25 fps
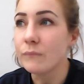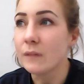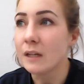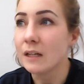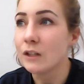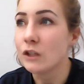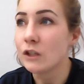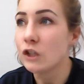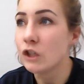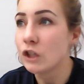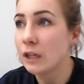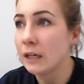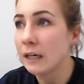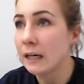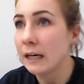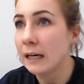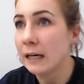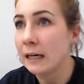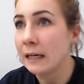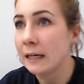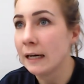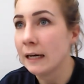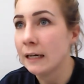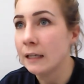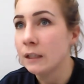
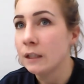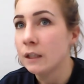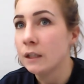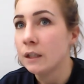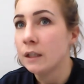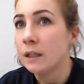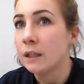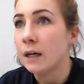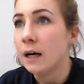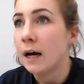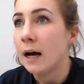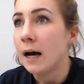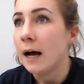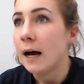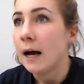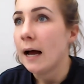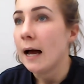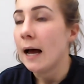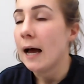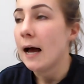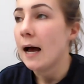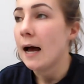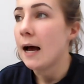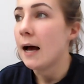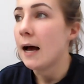She
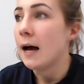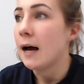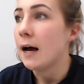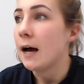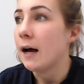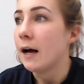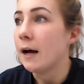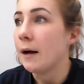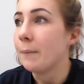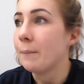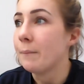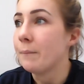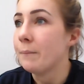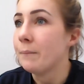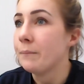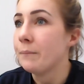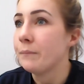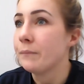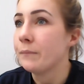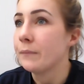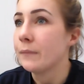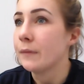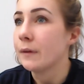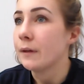um,